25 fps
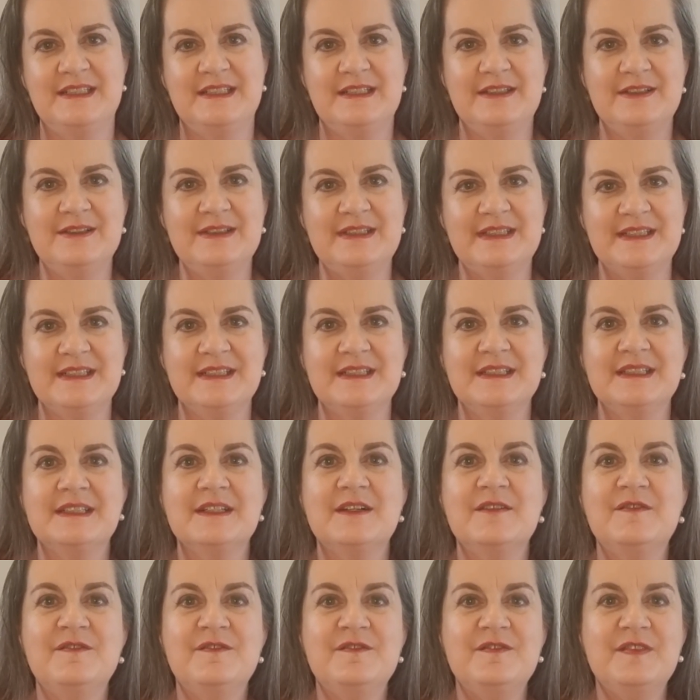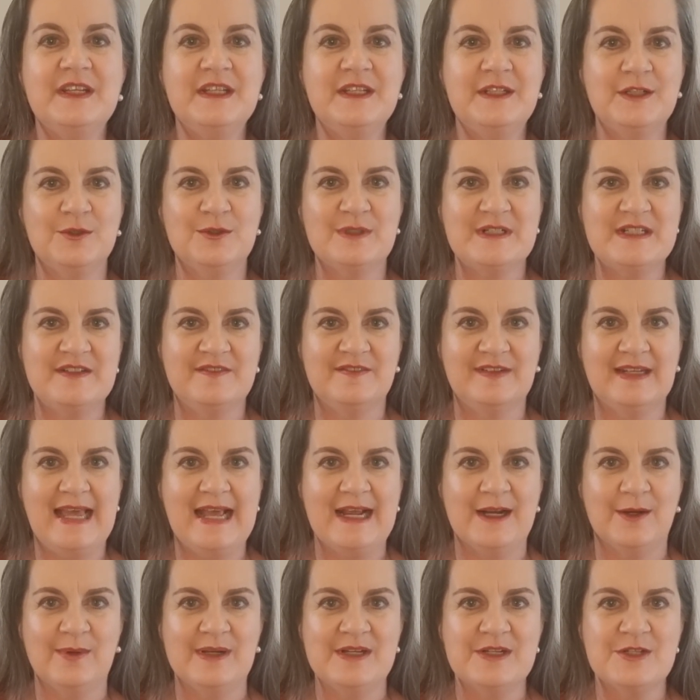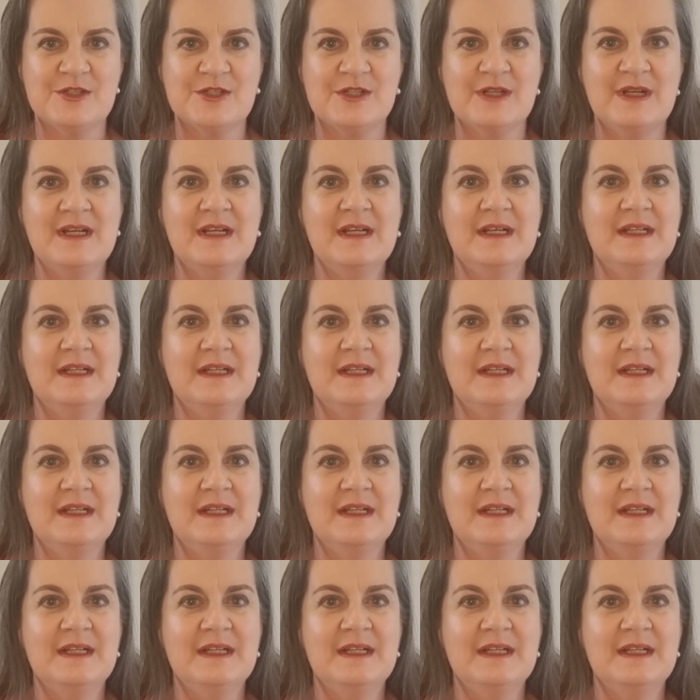uses of figurative language.